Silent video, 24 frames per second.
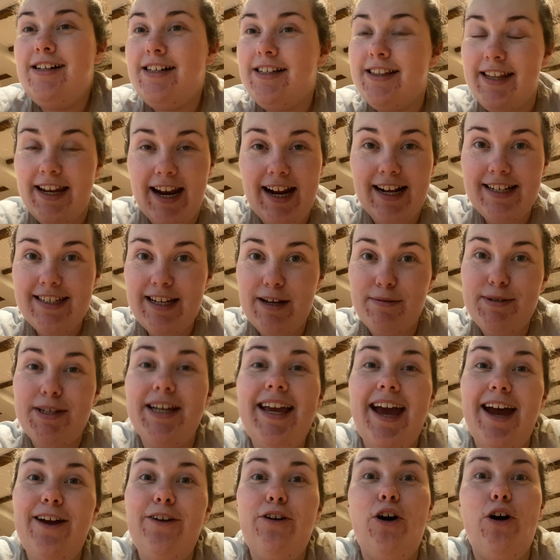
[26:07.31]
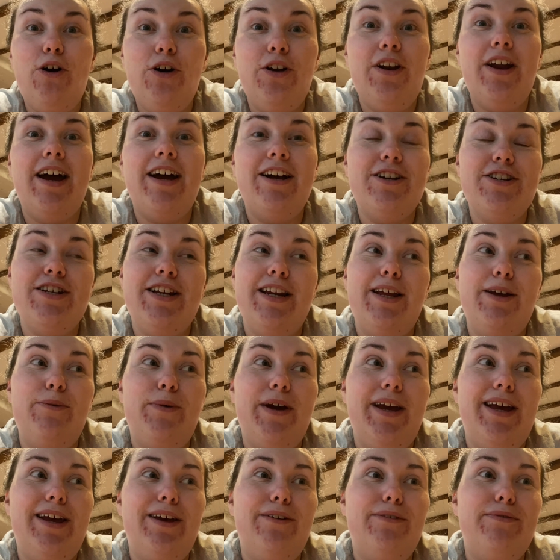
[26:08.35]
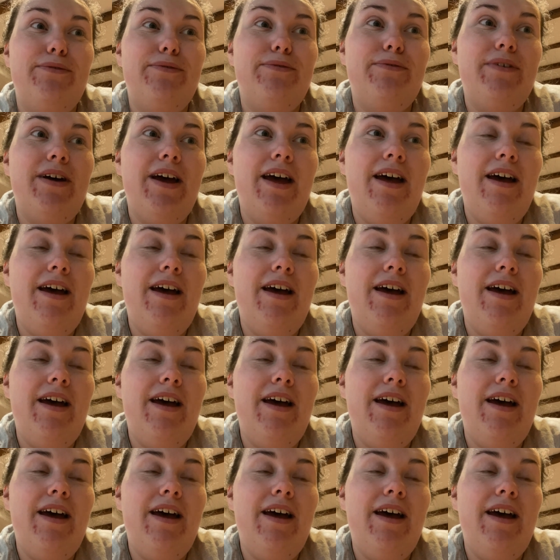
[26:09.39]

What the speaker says: are getting on actually with